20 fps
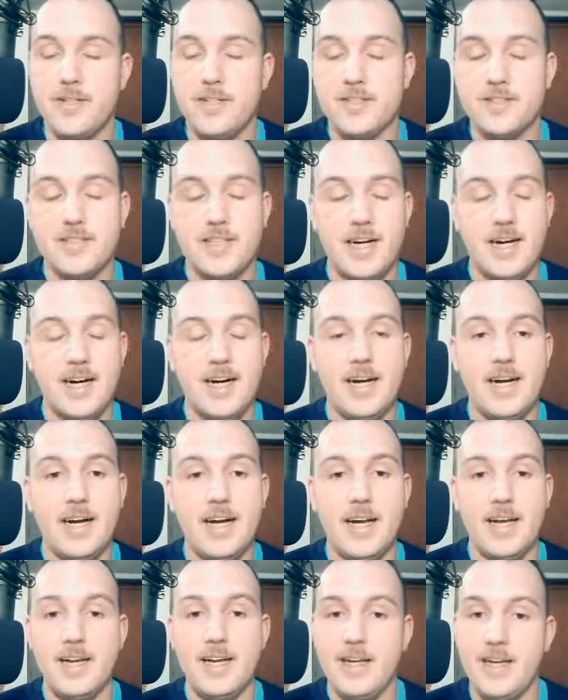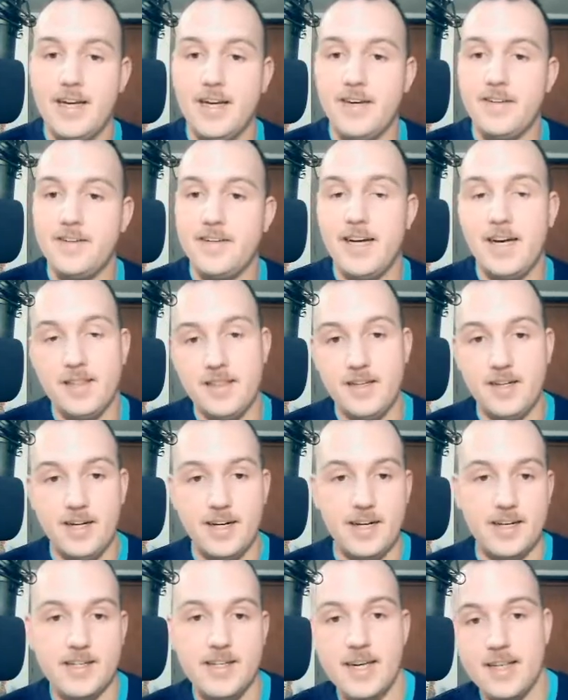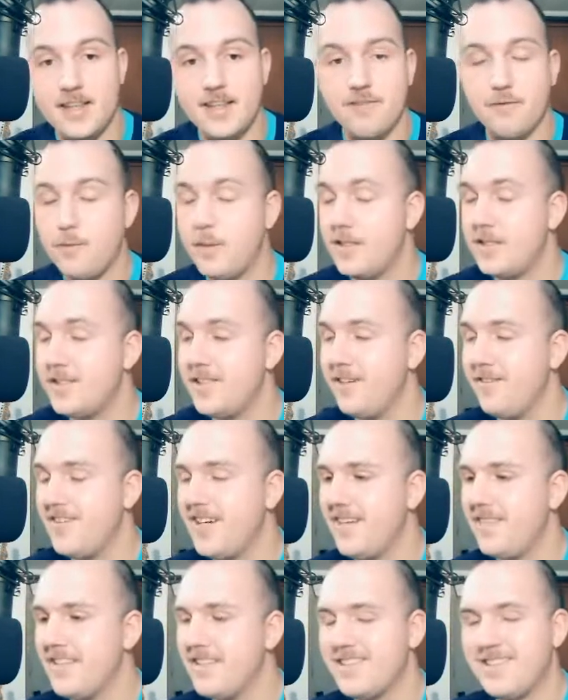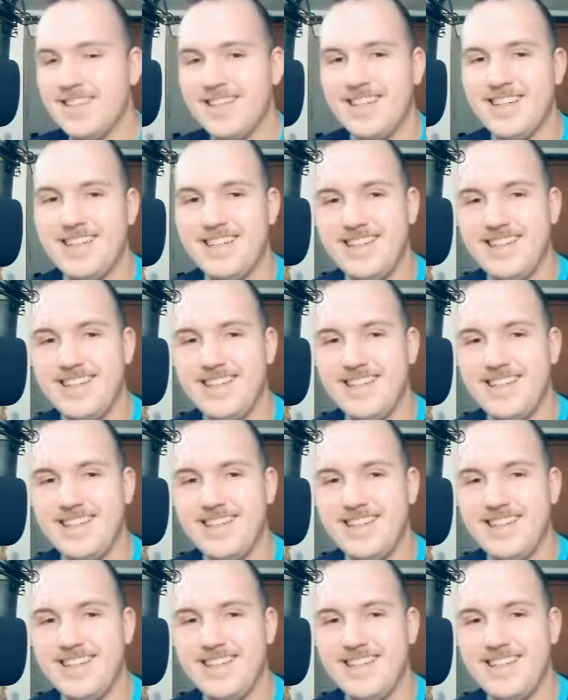because I cannot think for myself, obviously.